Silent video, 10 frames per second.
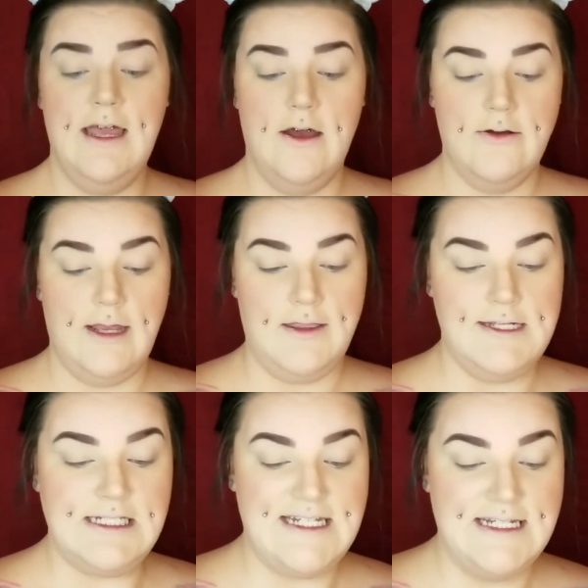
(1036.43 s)
Alright,
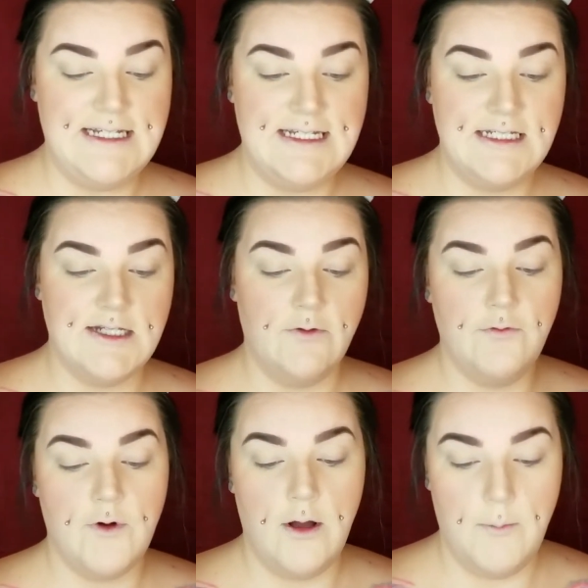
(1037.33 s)
this is
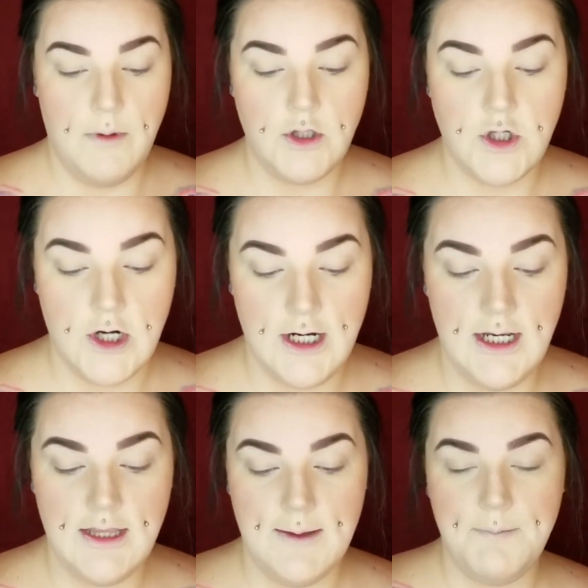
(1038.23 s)
from
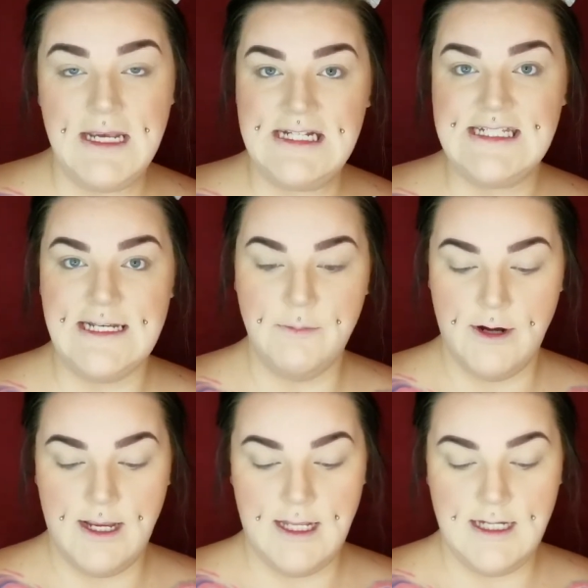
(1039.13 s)
Target, the Pixie
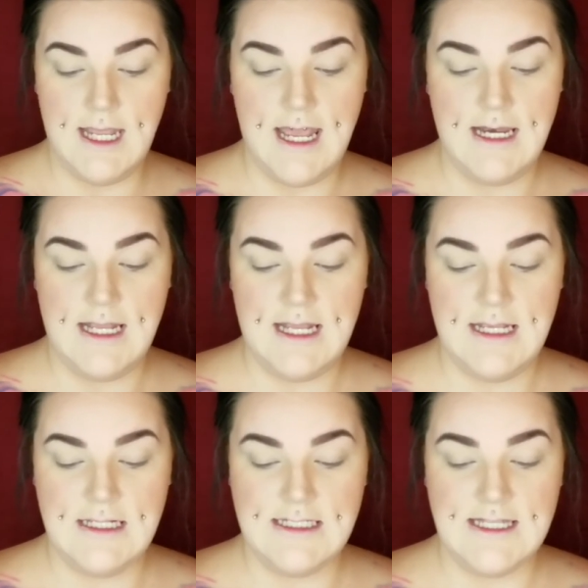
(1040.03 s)
brand, and it
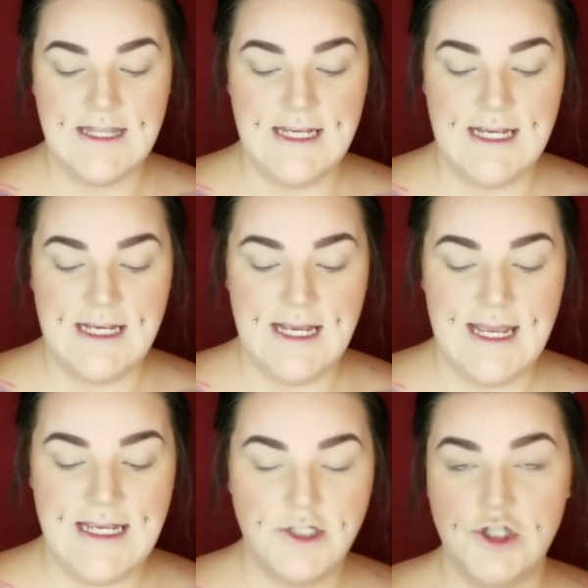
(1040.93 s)
is the
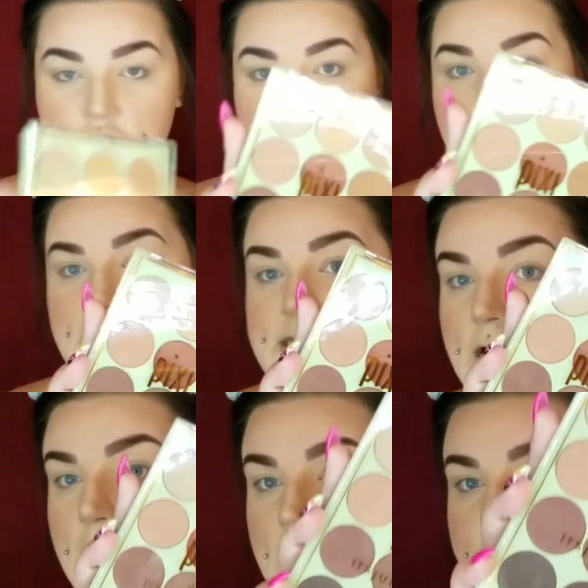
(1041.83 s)
It's Judy
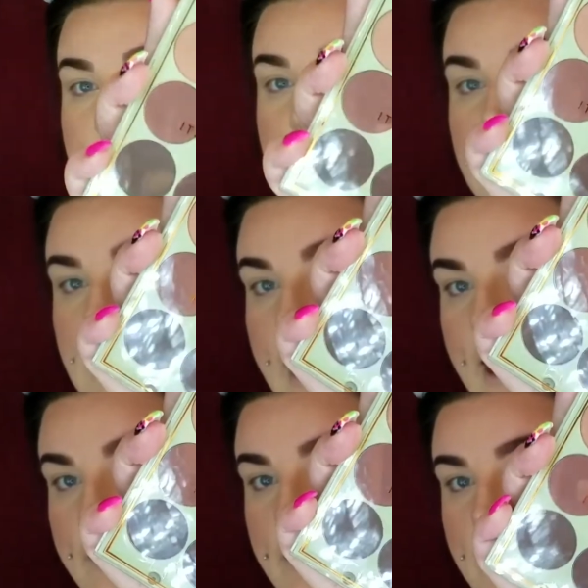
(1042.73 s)
Time
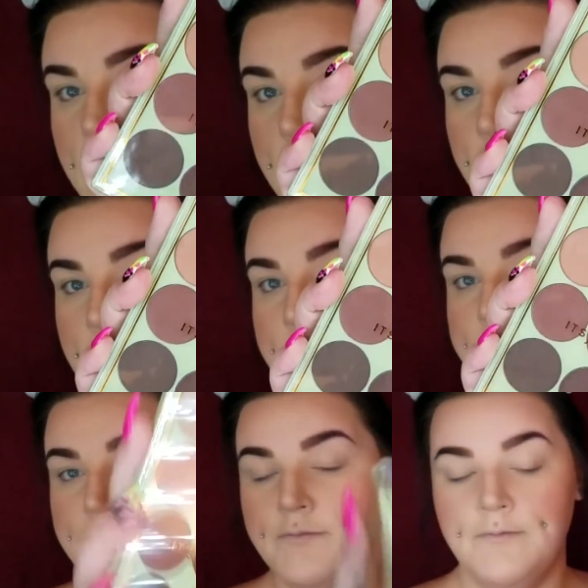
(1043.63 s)
collab.
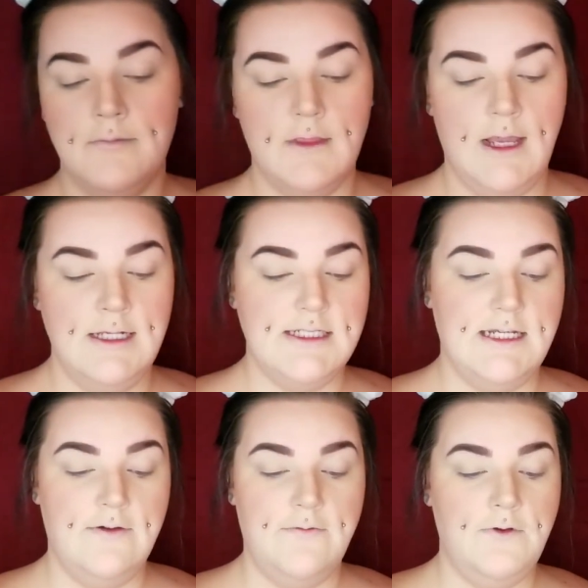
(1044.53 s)
I
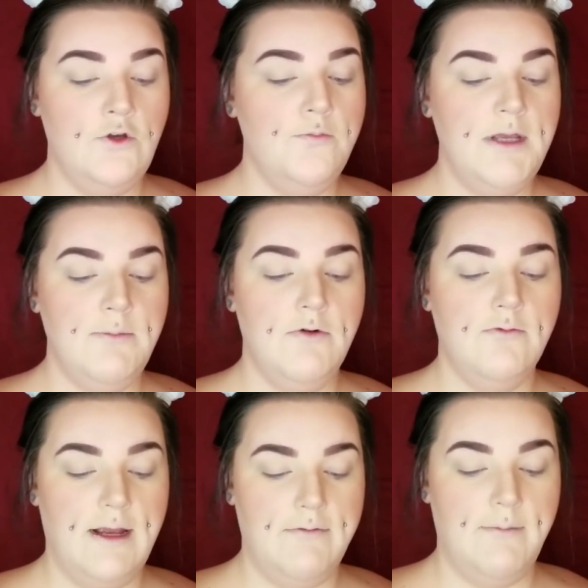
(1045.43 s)
see a few people
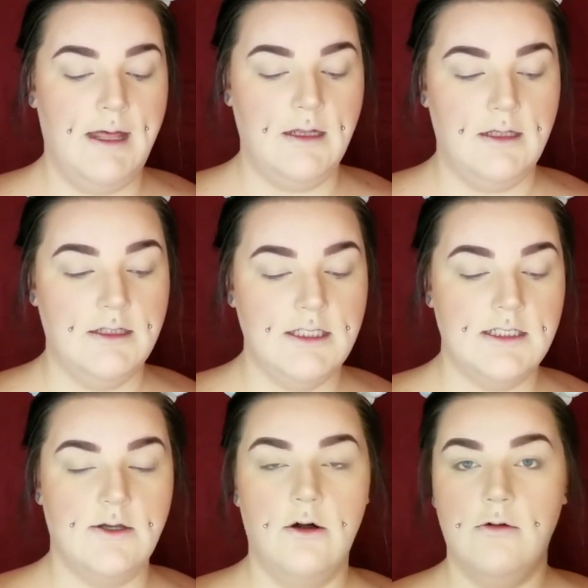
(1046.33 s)
rave about
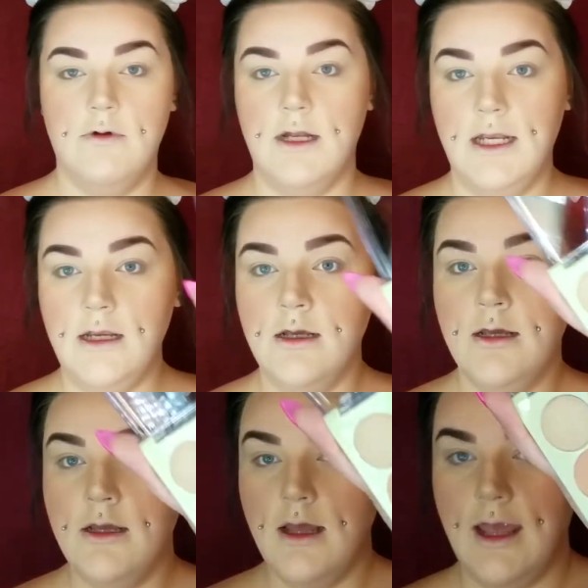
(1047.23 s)
this already,
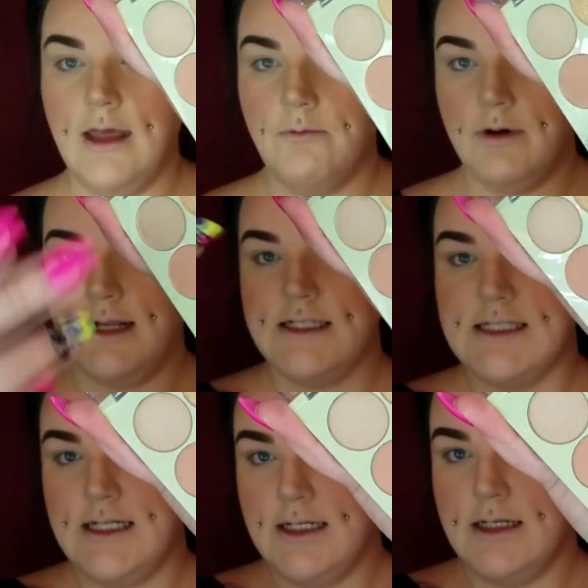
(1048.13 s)
and when I
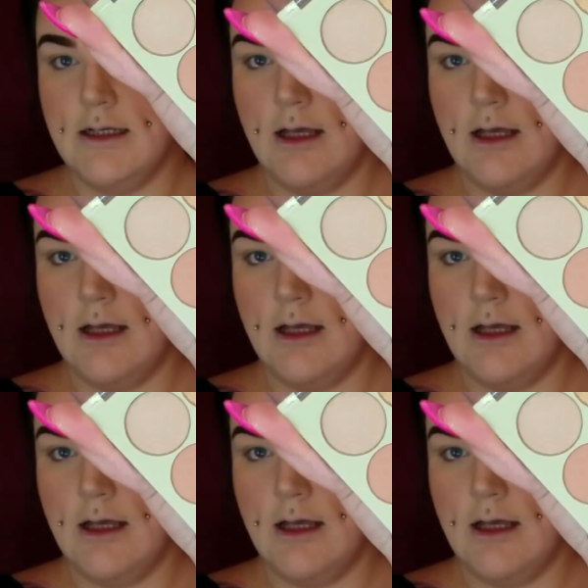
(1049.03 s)
seen it,